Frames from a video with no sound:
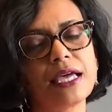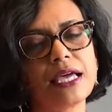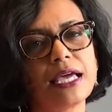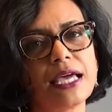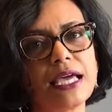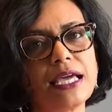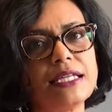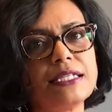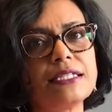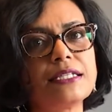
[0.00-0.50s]

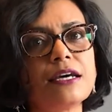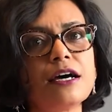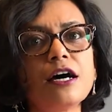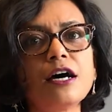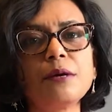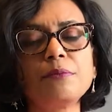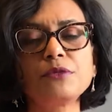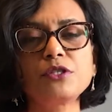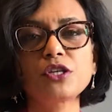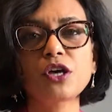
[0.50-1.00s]
in
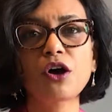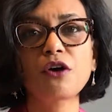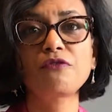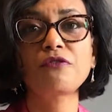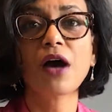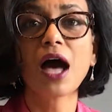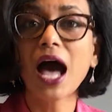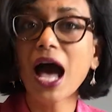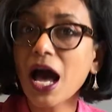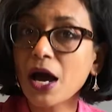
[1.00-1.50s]
terms of
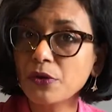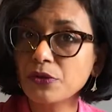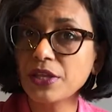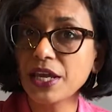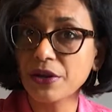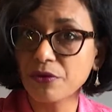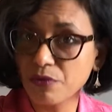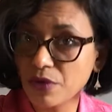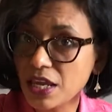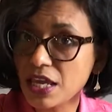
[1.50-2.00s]
how they
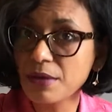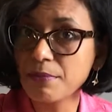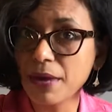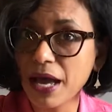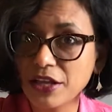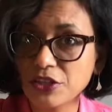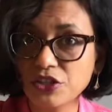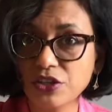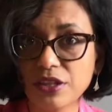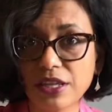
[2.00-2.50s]

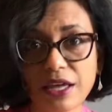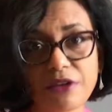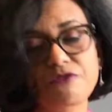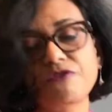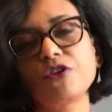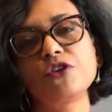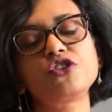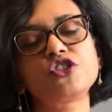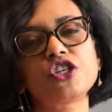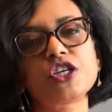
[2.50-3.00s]
reimagine their
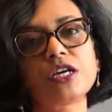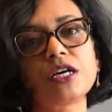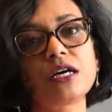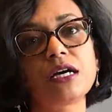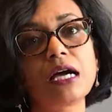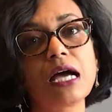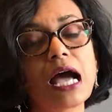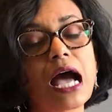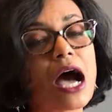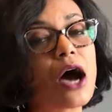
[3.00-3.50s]
future,
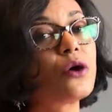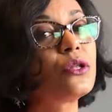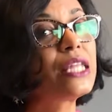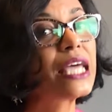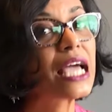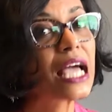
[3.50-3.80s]
how they